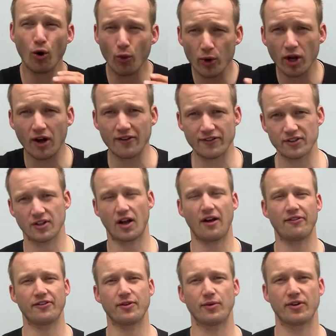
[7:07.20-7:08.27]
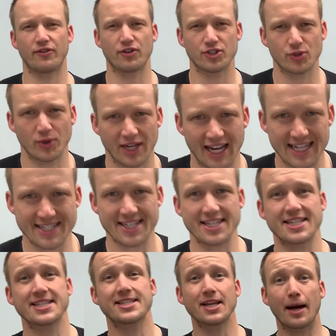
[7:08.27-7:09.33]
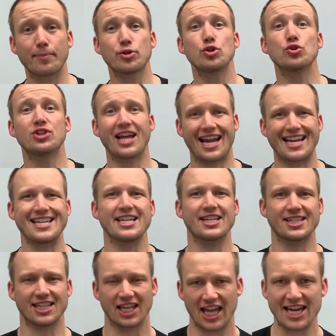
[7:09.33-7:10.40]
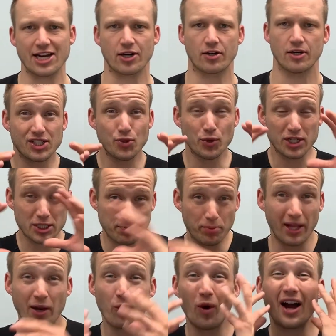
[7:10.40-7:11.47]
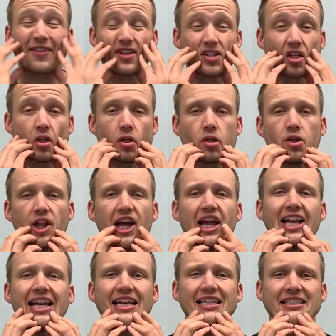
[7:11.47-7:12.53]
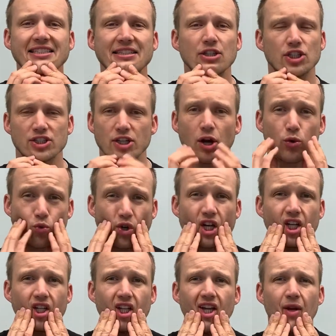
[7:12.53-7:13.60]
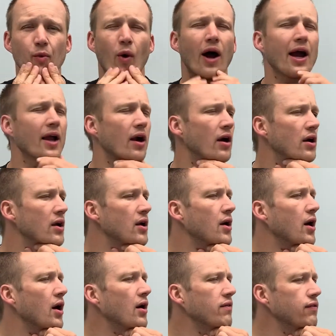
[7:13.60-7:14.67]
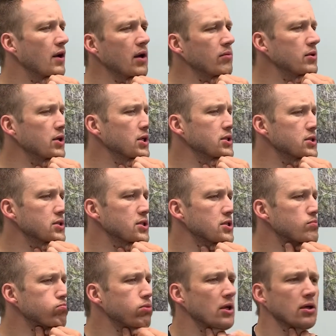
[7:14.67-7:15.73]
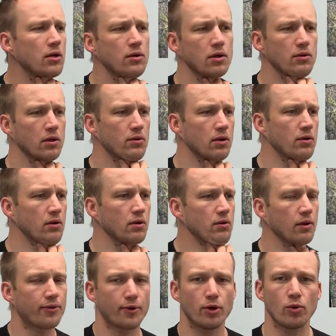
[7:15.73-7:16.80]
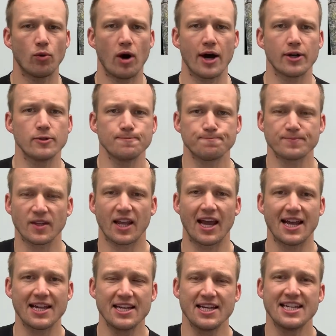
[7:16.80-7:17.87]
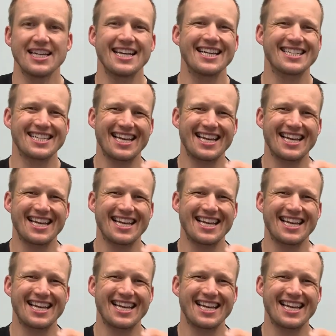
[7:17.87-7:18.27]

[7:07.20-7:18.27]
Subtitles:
we often refer to it as a subcutaneous layer. To explain why this little lady looks all wrinkly and why our family gets this big old throat waddle, okay, is